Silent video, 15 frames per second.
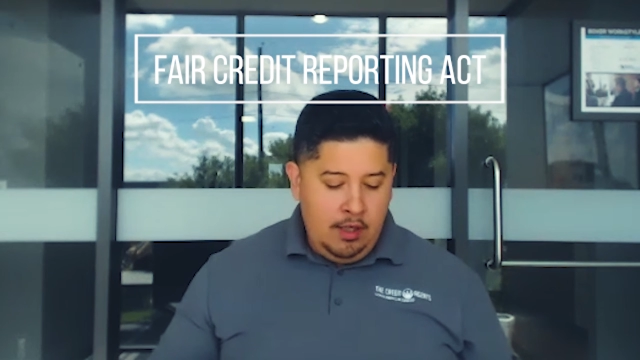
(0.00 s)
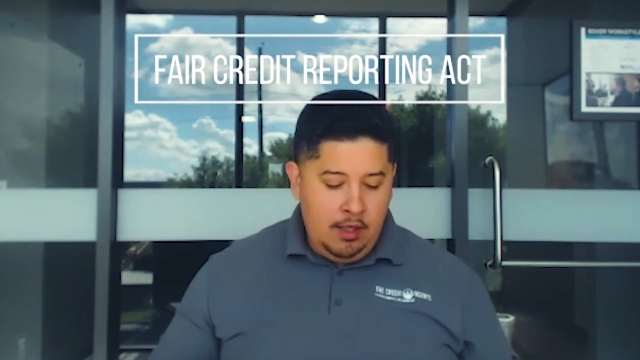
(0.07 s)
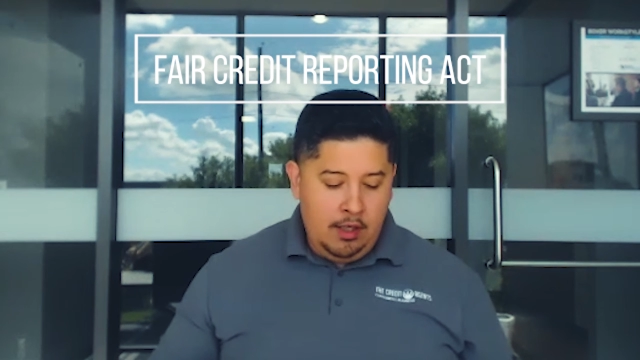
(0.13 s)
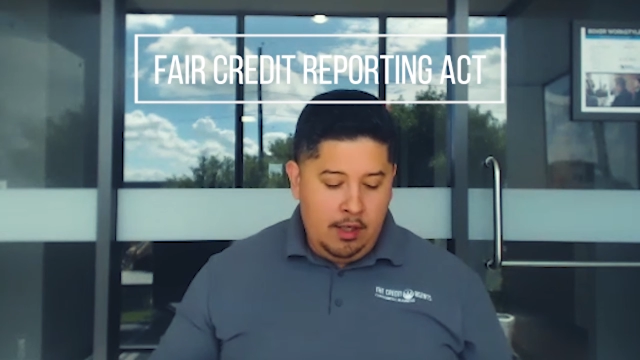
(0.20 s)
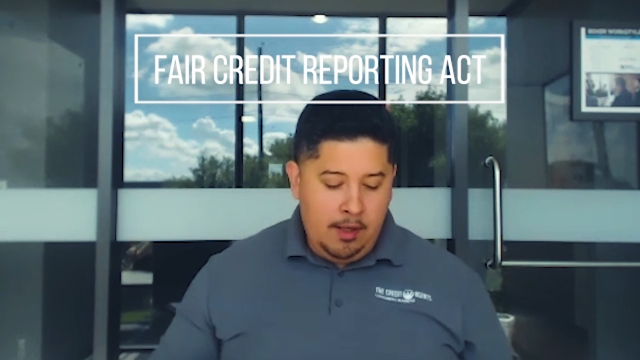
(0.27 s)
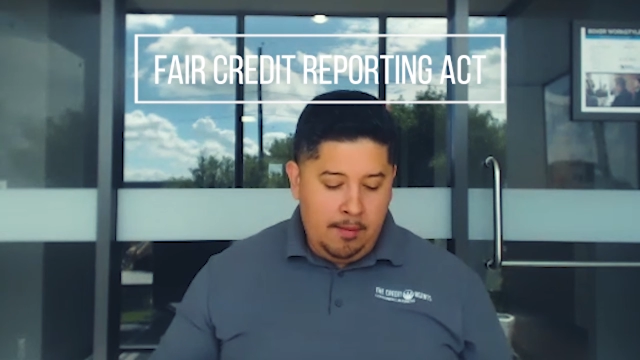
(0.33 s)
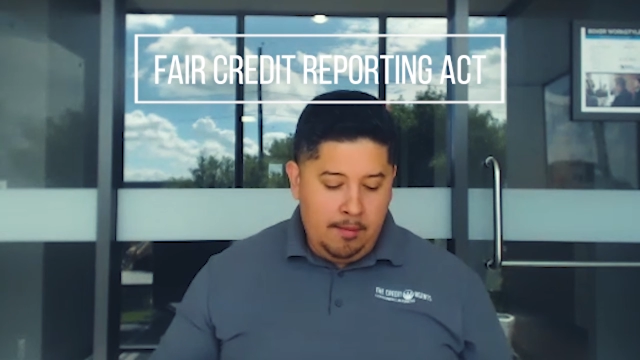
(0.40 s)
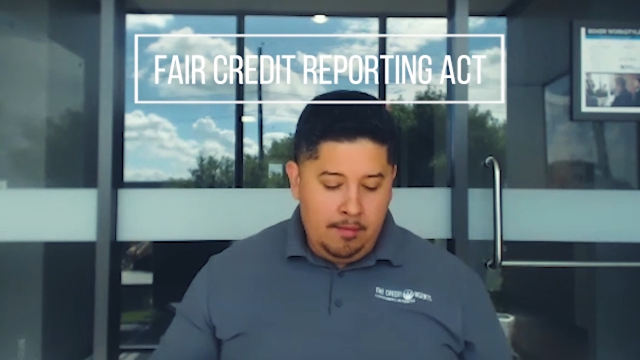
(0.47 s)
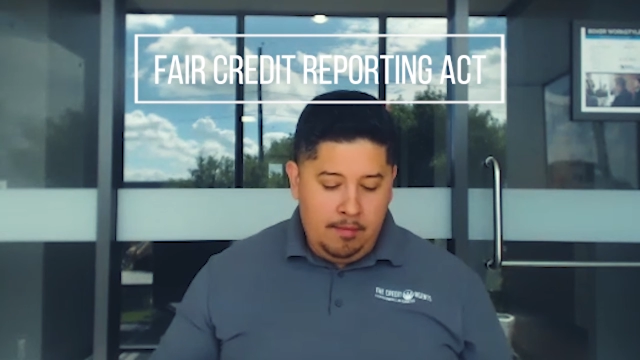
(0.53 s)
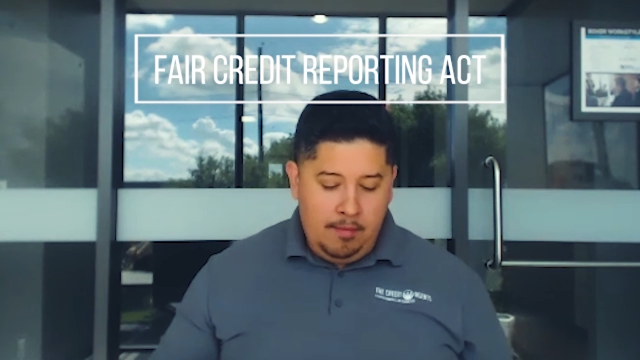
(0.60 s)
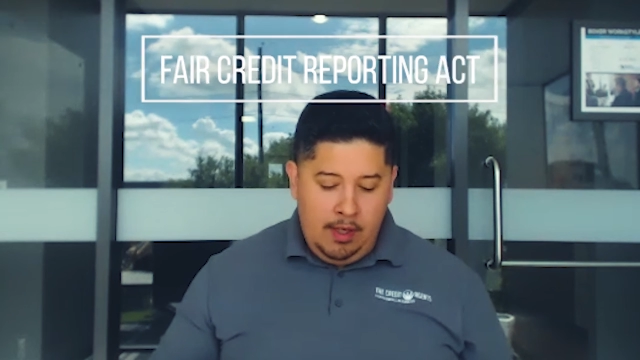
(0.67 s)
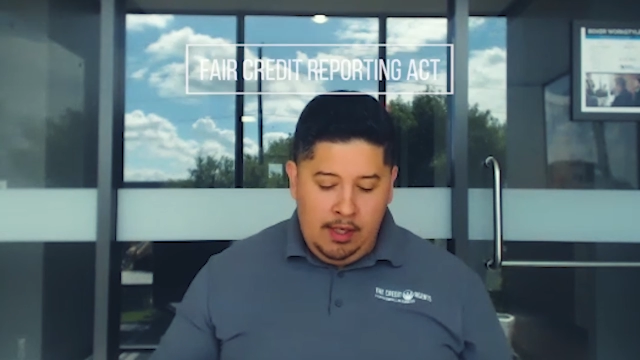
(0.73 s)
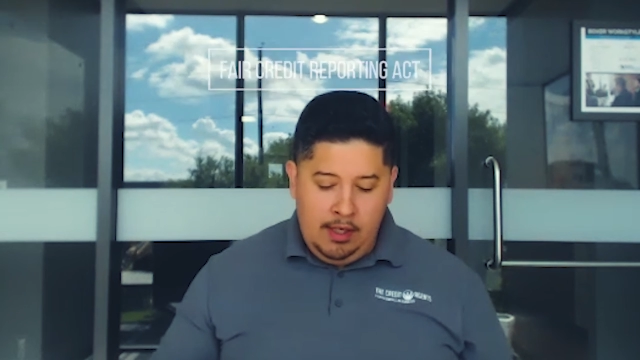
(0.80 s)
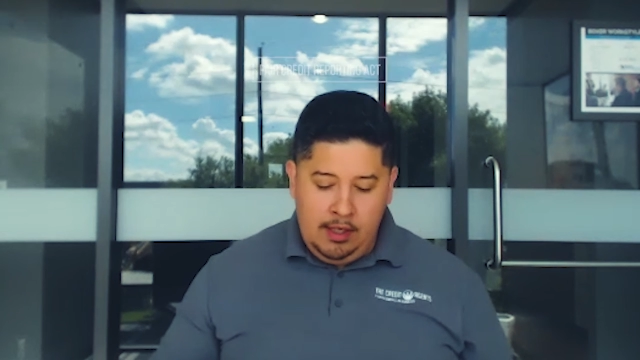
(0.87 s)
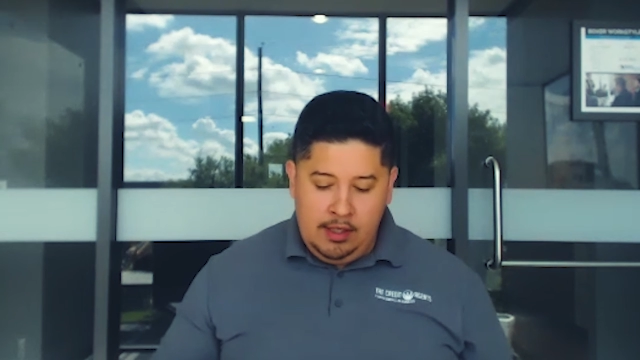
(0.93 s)
um,
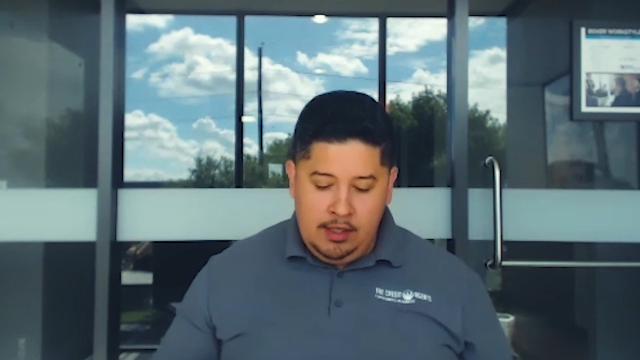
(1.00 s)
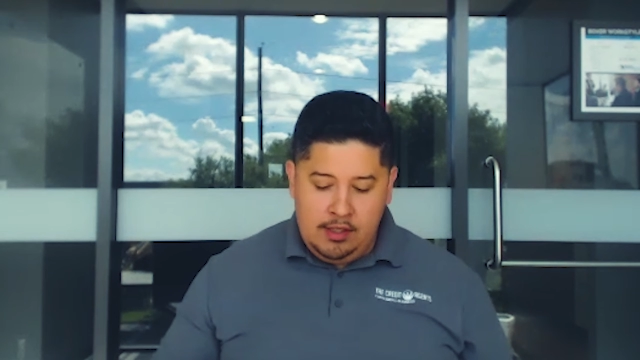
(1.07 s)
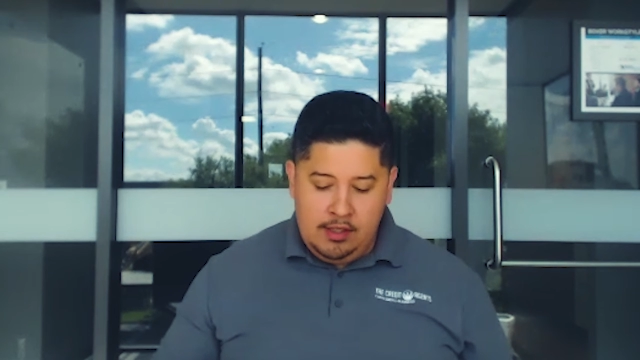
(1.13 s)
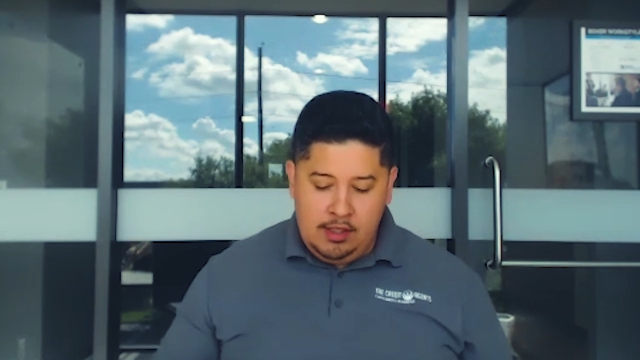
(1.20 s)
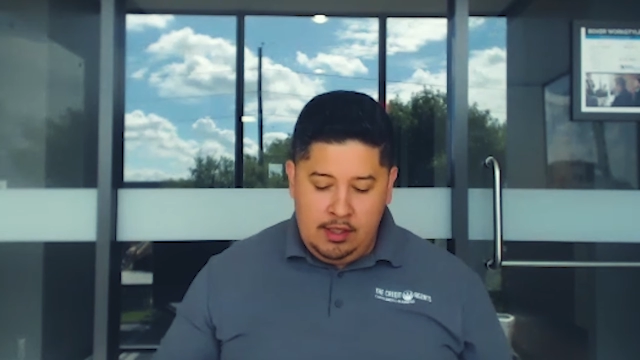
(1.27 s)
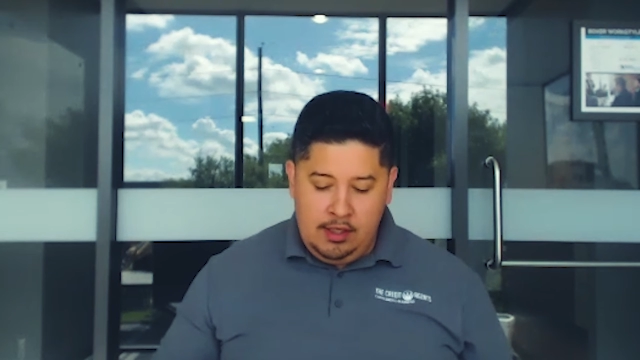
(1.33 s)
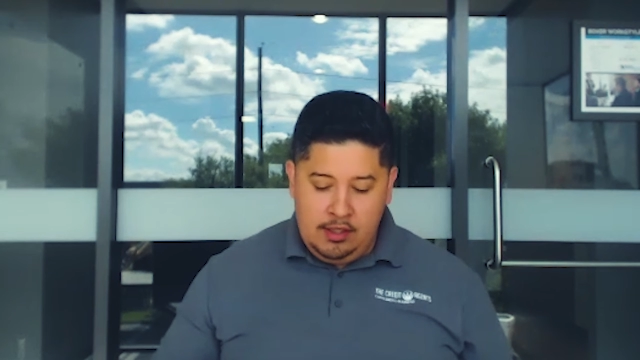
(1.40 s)
and uh,